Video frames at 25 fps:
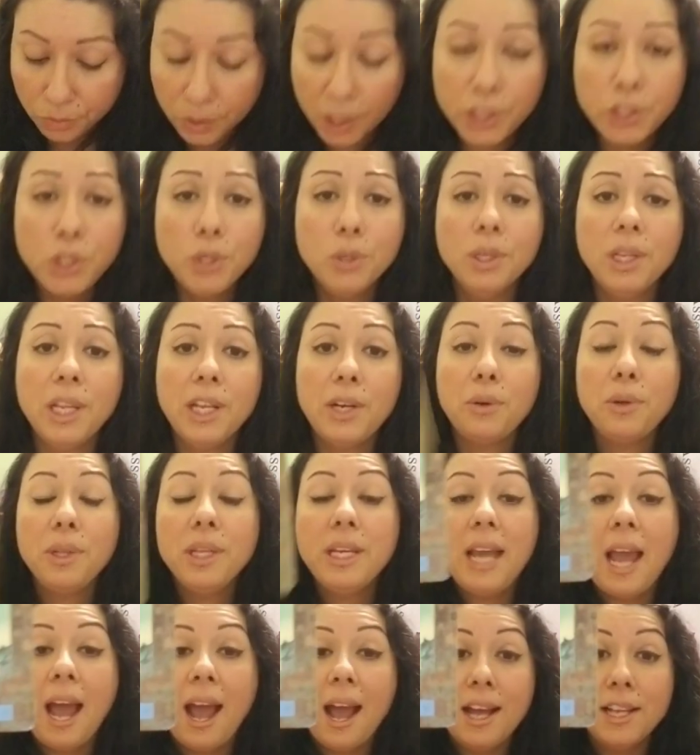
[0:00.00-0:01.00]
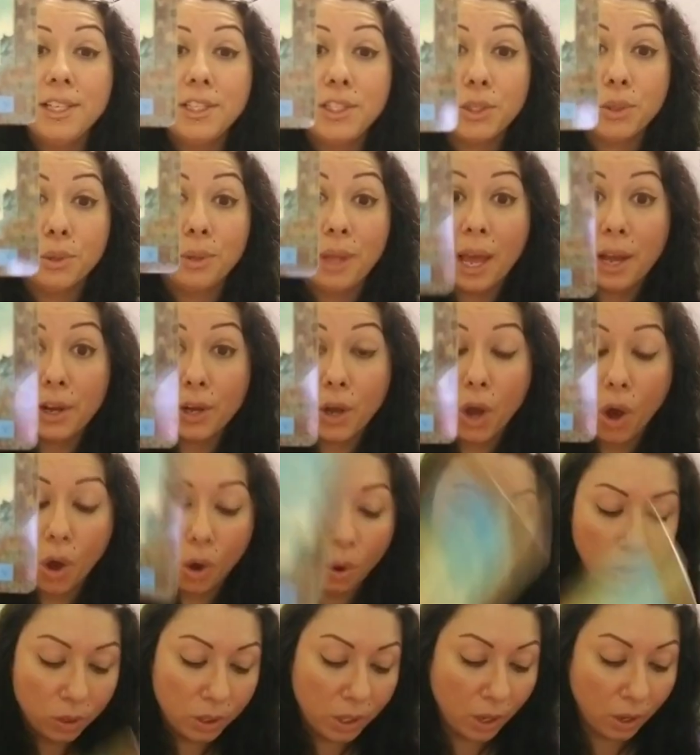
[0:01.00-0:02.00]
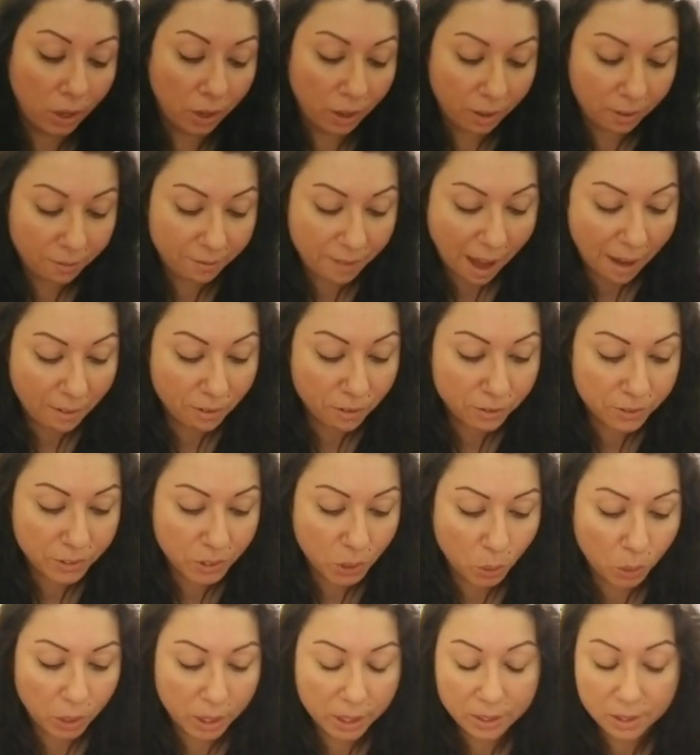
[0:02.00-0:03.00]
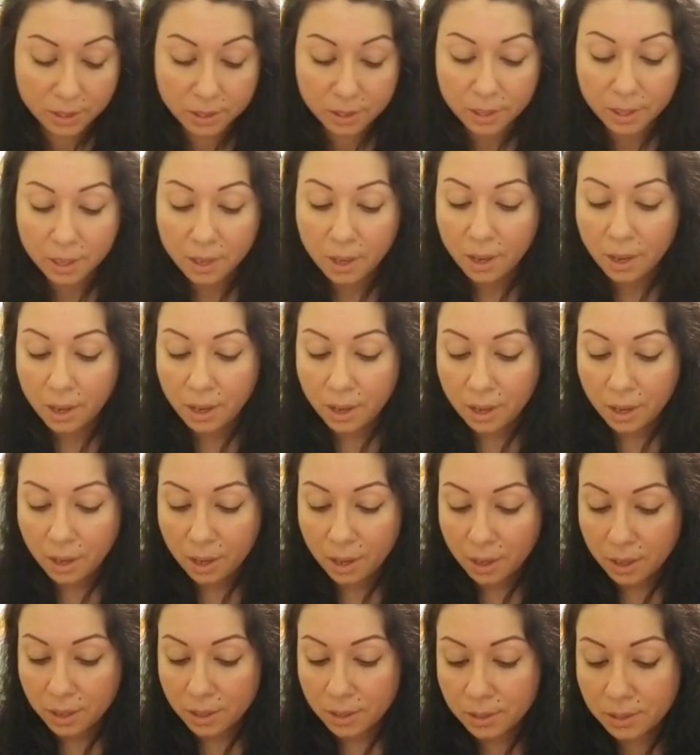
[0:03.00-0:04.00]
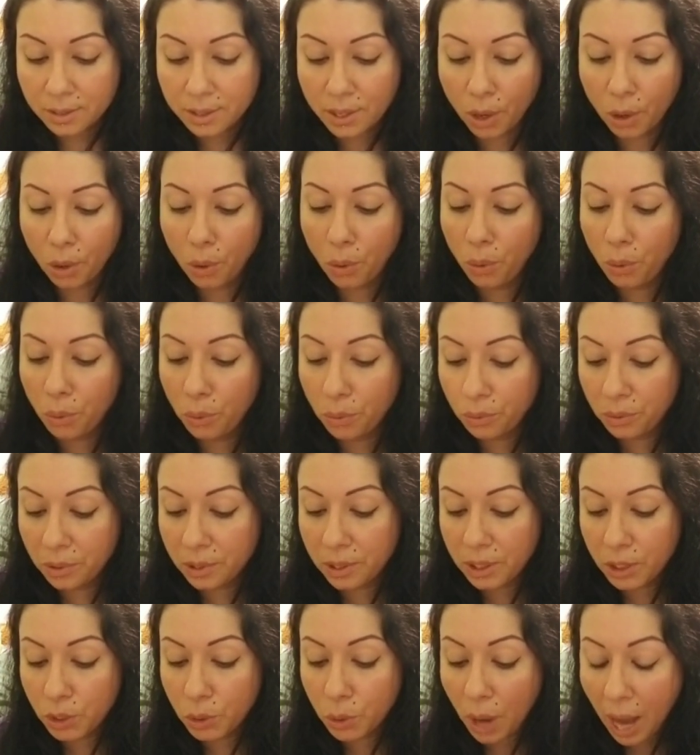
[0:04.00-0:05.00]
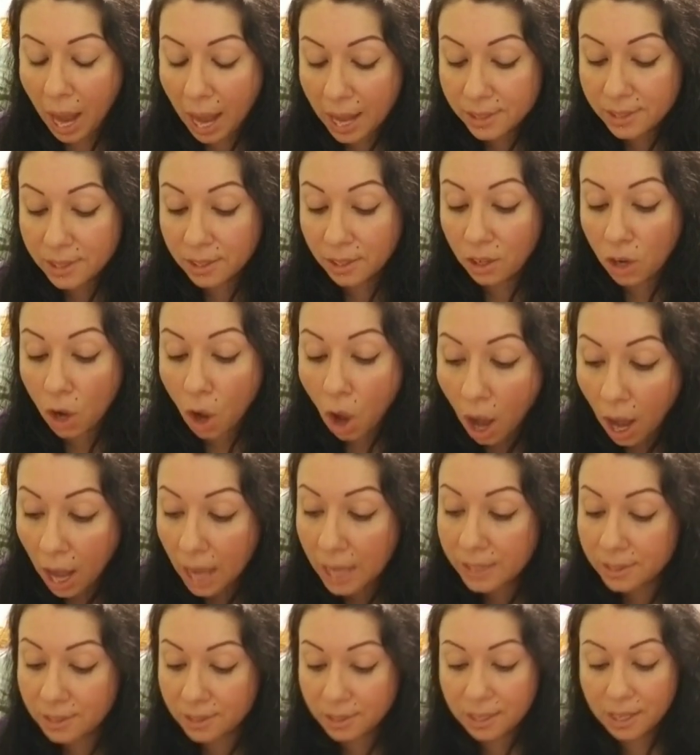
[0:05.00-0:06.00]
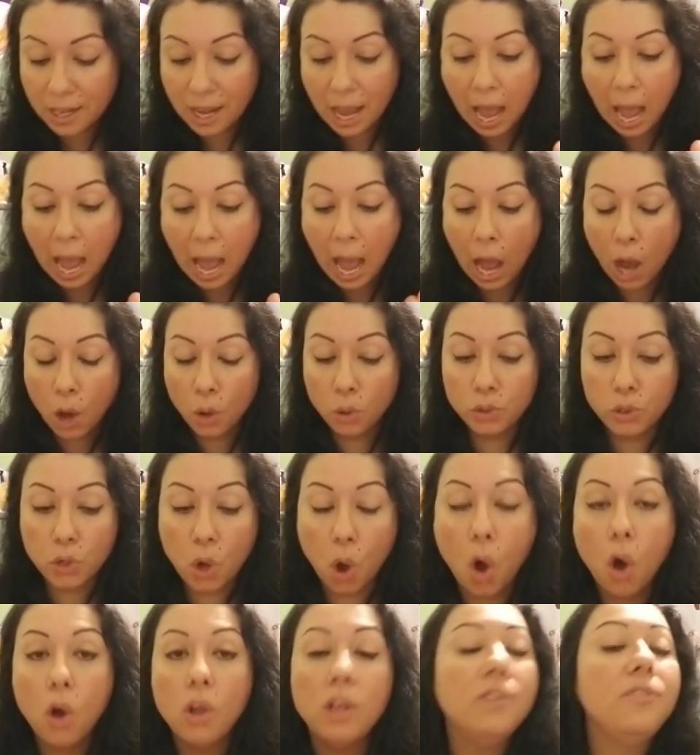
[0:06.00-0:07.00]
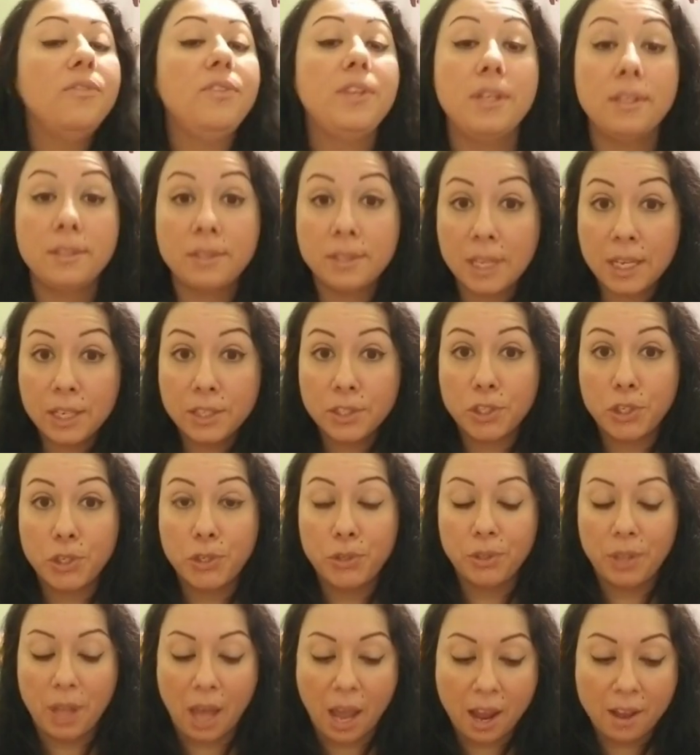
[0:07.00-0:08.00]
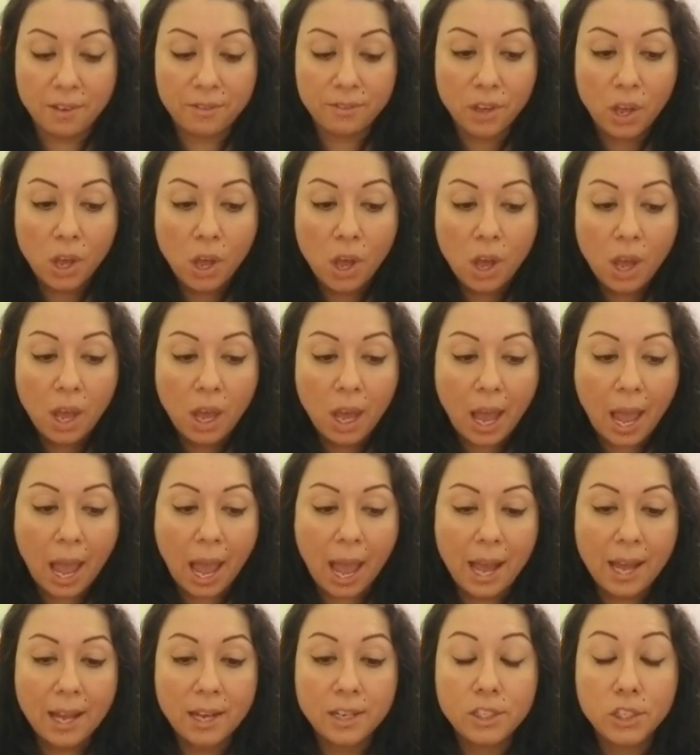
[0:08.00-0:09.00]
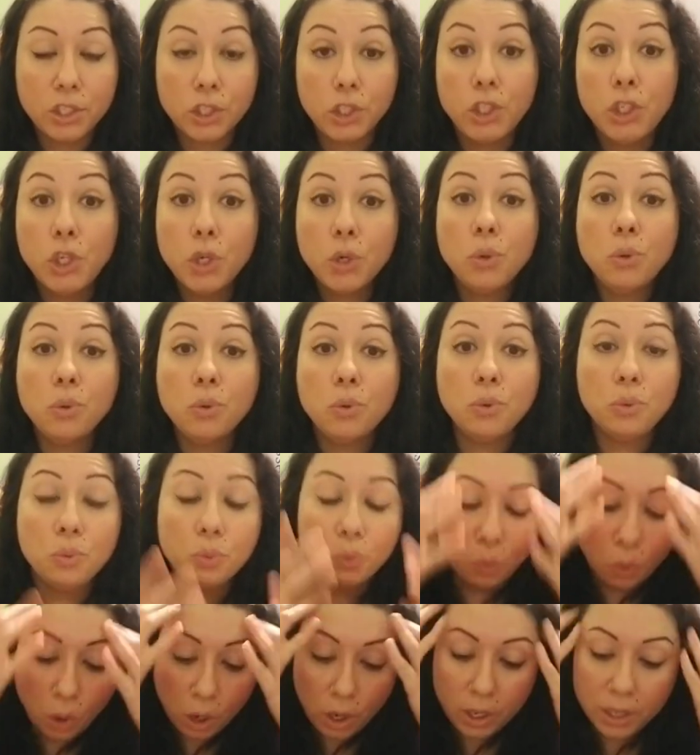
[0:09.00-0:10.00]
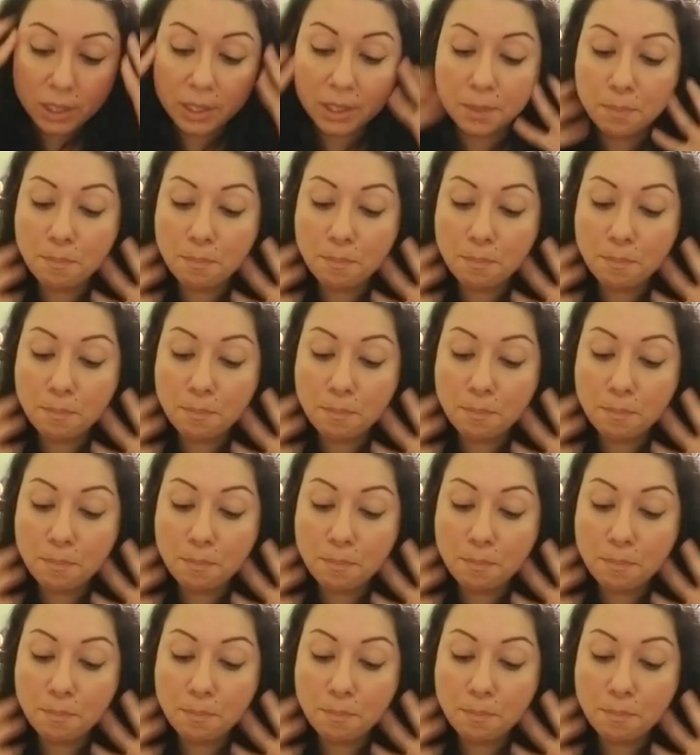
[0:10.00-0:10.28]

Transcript: you literally had to let go. Look, Five of Swords. So you had to cut out all of these things in your life and you weren't